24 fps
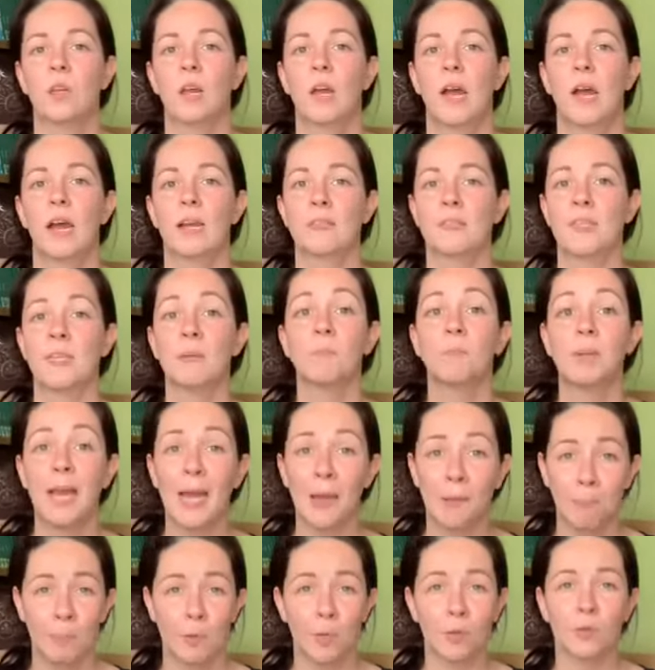I see
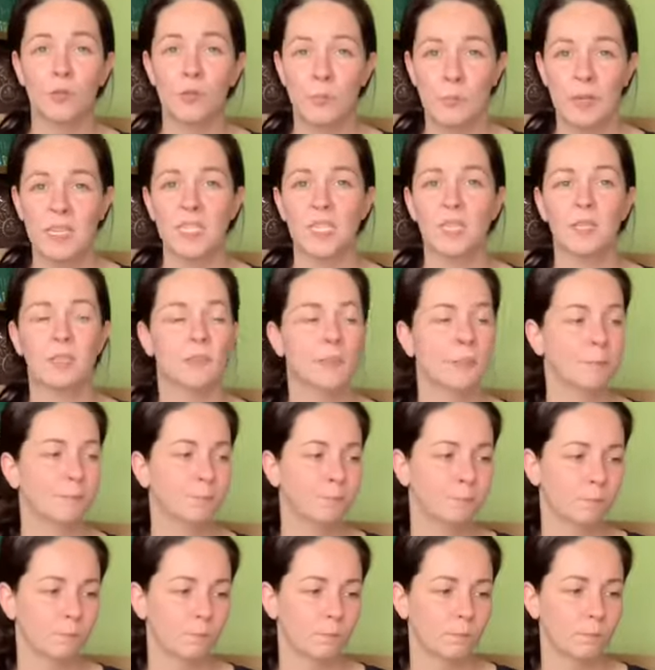blackbirds, basically,
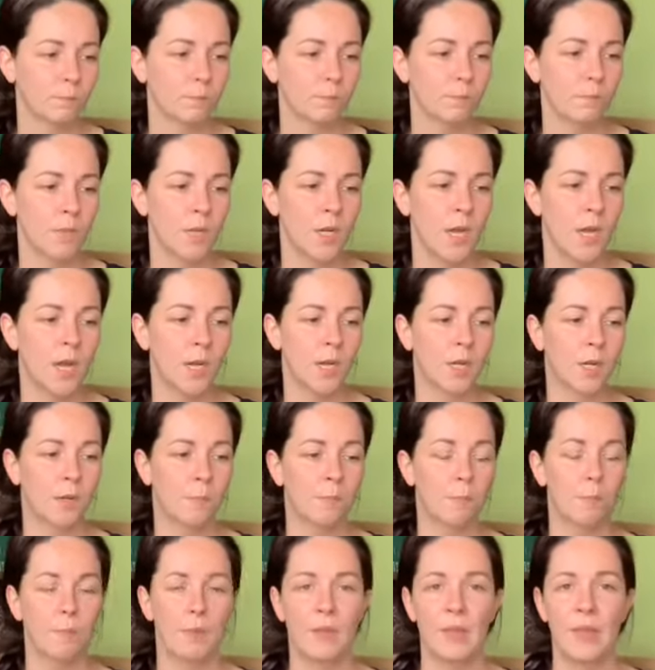and
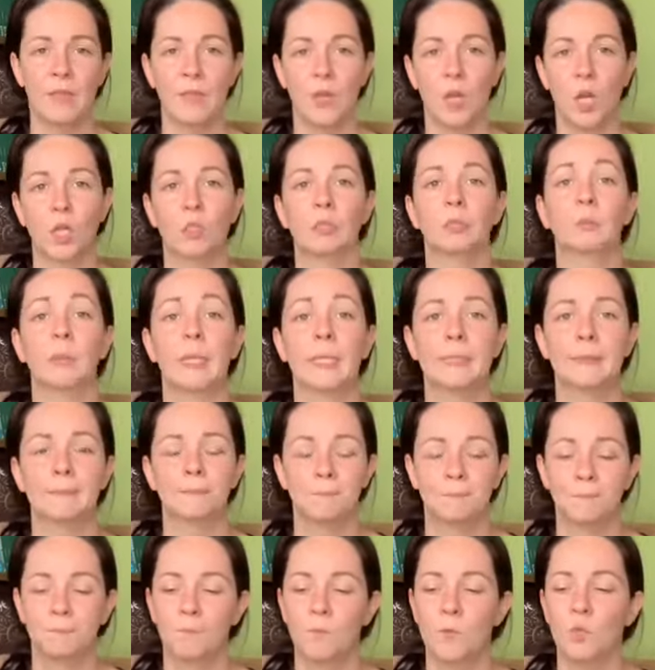the color red.
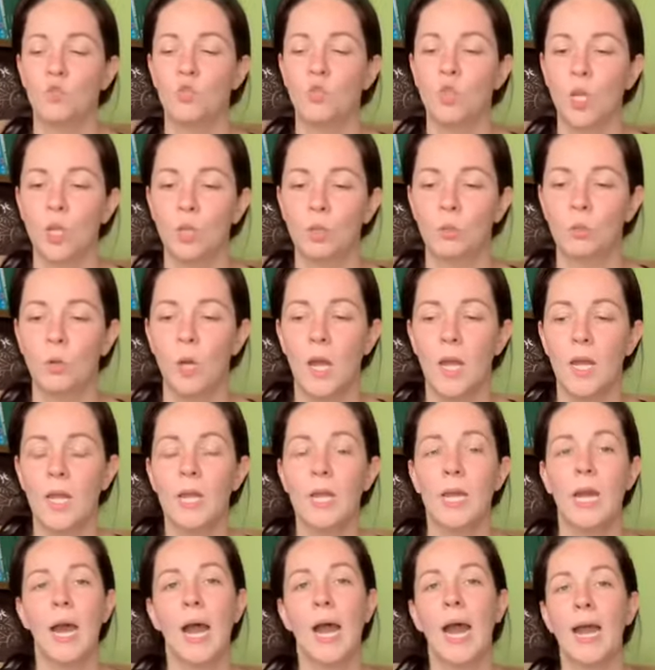So
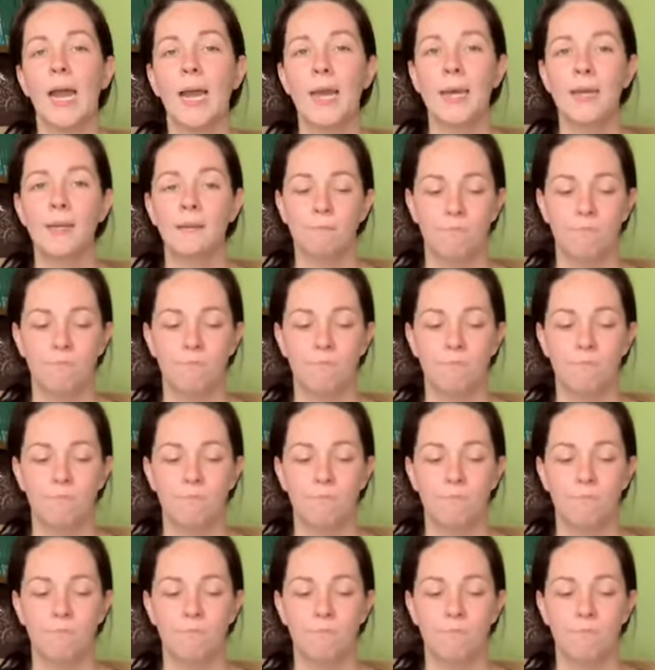I